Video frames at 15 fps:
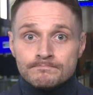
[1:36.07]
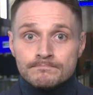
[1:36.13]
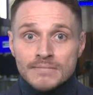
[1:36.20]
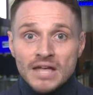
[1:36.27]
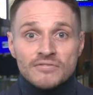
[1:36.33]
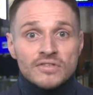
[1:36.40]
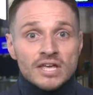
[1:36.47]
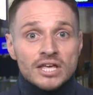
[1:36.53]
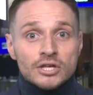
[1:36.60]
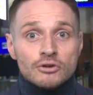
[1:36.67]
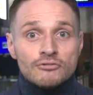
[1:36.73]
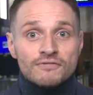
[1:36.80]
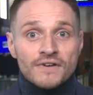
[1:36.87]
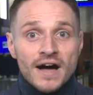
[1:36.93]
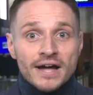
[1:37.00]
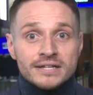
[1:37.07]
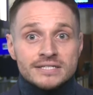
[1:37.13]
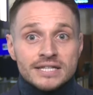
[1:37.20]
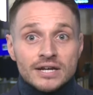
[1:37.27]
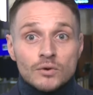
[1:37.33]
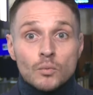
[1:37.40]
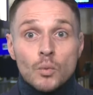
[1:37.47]
If the EU
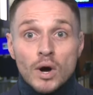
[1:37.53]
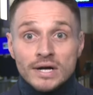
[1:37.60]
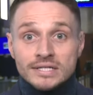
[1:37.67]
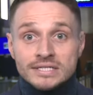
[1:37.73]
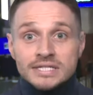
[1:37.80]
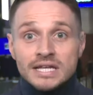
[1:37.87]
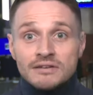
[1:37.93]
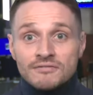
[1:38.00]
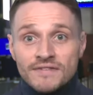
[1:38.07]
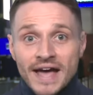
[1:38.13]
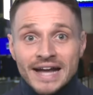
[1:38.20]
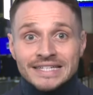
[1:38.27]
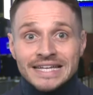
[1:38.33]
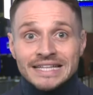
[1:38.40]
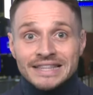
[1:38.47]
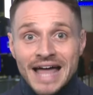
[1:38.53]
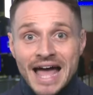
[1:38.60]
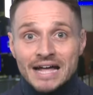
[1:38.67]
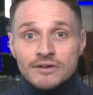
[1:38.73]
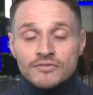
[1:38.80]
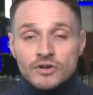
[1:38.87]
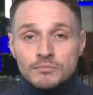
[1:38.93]
finds there was, in fact, a
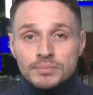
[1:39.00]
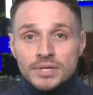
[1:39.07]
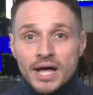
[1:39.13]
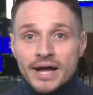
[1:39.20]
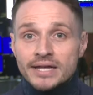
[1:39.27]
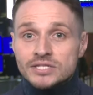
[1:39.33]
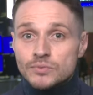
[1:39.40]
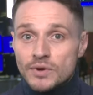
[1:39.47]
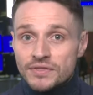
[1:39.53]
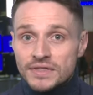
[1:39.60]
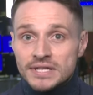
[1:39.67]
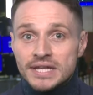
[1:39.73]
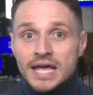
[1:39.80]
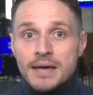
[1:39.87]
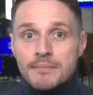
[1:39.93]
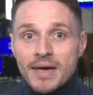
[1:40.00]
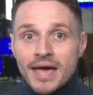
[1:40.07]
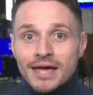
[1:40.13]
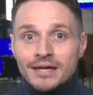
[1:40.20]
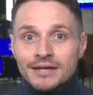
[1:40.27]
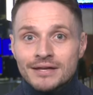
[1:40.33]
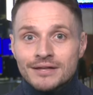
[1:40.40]
lack of compliance with the
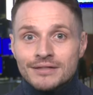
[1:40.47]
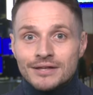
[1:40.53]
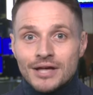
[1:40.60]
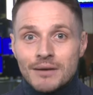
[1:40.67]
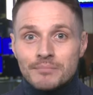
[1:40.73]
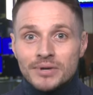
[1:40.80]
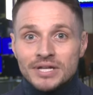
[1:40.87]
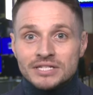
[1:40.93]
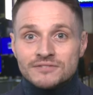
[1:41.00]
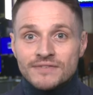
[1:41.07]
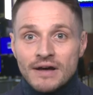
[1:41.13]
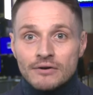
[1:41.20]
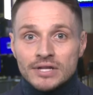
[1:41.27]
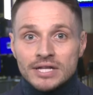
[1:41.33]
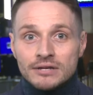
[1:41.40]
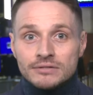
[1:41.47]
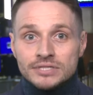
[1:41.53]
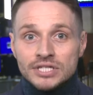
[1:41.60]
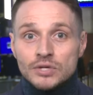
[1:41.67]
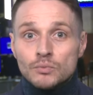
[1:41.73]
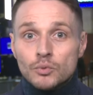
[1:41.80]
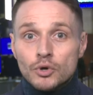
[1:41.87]
DMA, the companies found
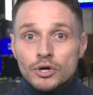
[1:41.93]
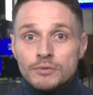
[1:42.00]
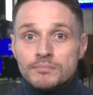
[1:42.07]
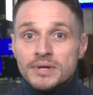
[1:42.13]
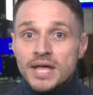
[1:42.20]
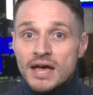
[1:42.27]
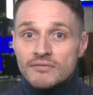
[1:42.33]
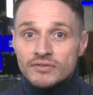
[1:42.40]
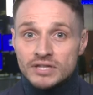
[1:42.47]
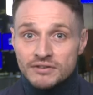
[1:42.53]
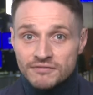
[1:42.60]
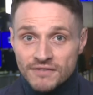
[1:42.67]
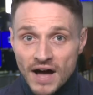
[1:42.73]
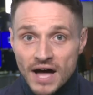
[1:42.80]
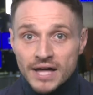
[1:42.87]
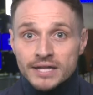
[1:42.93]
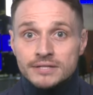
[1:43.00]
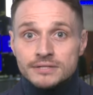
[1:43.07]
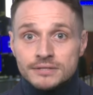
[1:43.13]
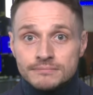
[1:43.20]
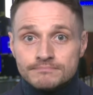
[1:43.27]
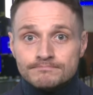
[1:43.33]
guilty would be heavily
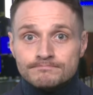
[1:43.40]
fined.